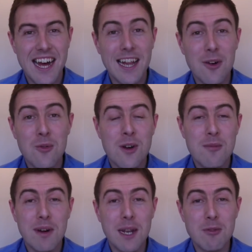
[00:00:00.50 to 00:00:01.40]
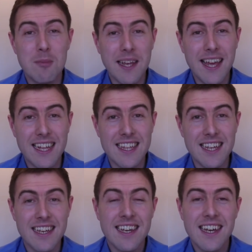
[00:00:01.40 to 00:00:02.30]
Hello, my name is Mike
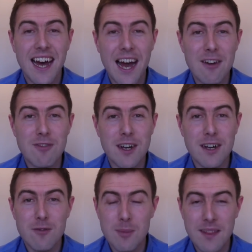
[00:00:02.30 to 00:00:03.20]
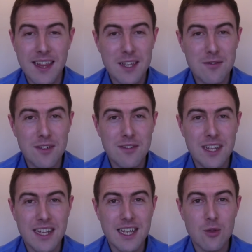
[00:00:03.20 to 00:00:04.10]
Kennedy. I've spent the last
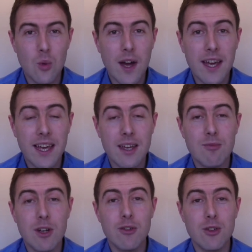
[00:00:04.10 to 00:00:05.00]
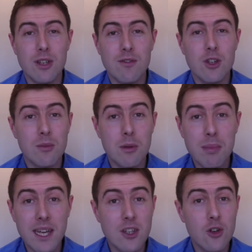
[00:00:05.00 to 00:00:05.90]
15 years working and recruiting for some of the
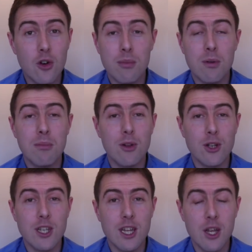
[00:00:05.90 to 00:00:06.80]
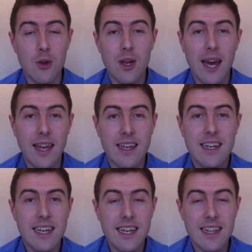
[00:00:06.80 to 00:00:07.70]
biggest corporate employers in the UK.
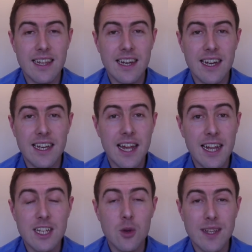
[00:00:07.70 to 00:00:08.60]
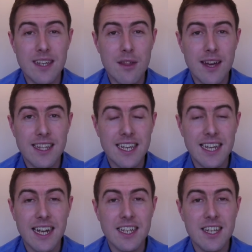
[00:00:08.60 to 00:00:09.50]
In early
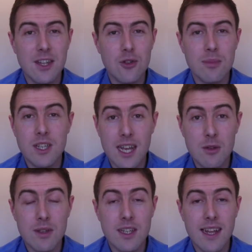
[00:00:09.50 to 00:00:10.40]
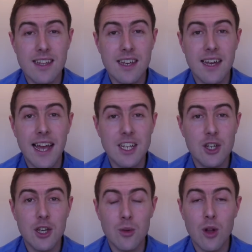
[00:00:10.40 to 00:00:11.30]
2013, I set up
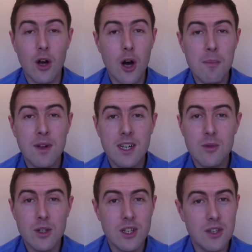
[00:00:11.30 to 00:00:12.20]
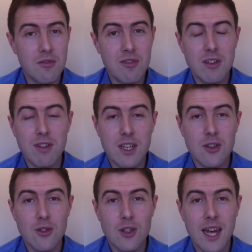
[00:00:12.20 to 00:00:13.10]
assessmentcentrehq.com, which is a free
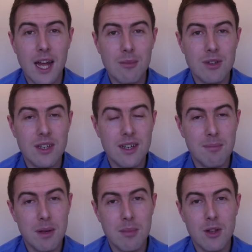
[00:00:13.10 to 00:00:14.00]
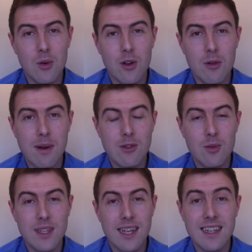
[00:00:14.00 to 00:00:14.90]
resource that helps people who are about to
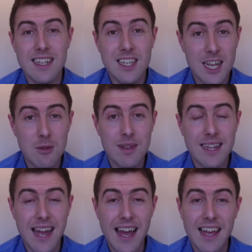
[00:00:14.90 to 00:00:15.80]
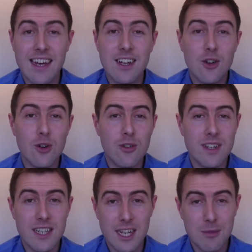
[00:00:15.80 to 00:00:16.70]
attend an assessment day or an
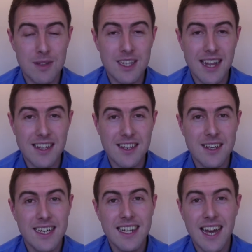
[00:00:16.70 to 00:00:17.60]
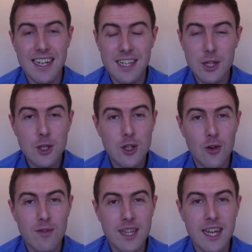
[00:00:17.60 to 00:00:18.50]
assessment centre. And in this
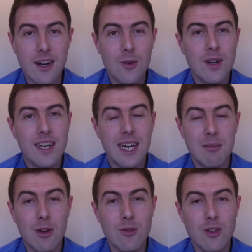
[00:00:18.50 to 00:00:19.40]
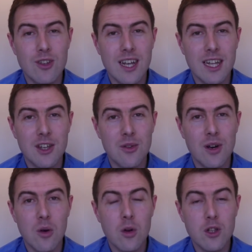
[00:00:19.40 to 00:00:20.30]
short video, I'm going to tell you
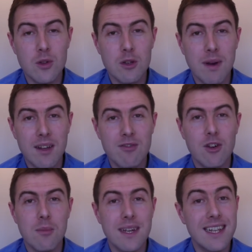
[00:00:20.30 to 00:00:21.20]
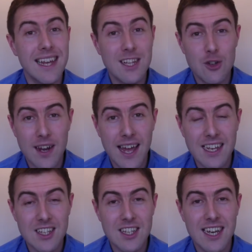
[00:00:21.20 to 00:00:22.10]
what to expect from an in-tray
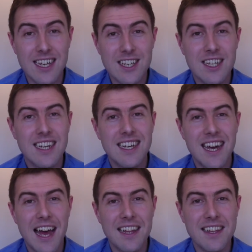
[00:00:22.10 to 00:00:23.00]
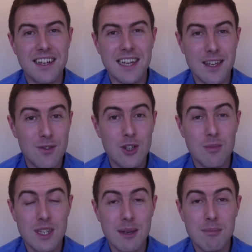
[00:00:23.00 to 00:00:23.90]
exercise and give you
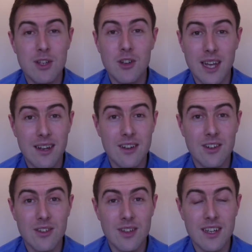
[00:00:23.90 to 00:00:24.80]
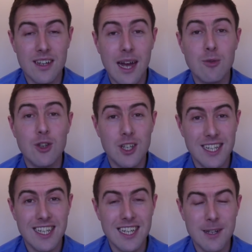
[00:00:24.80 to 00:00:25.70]
some tips on how to
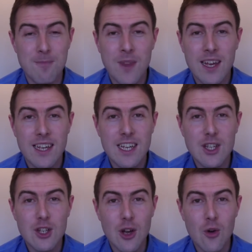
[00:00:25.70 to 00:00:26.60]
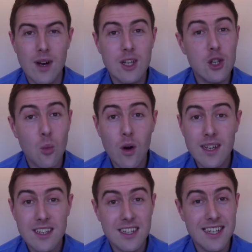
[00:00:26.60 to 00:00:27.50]
succeed. So what
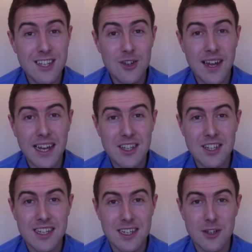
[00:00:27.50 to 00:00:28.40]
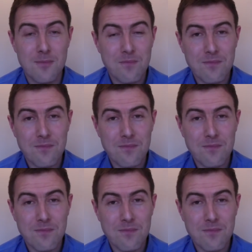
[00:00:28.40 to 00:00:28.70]
is an in-tray exercise?